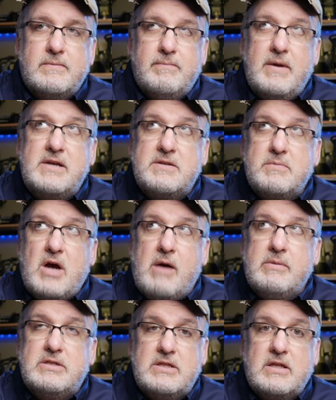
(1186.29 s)
Make some
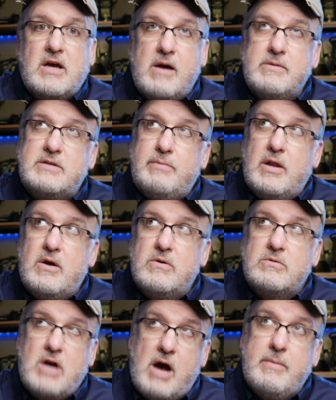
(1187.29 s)
comments in the comments
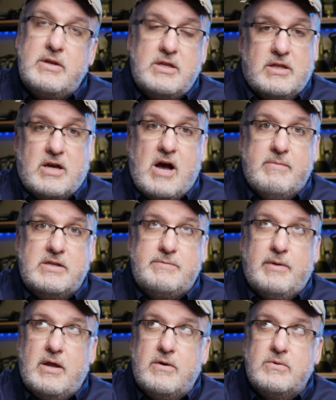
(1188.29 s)
below. Comment in the comments
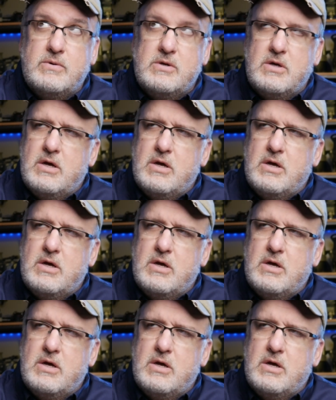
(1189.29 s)
below.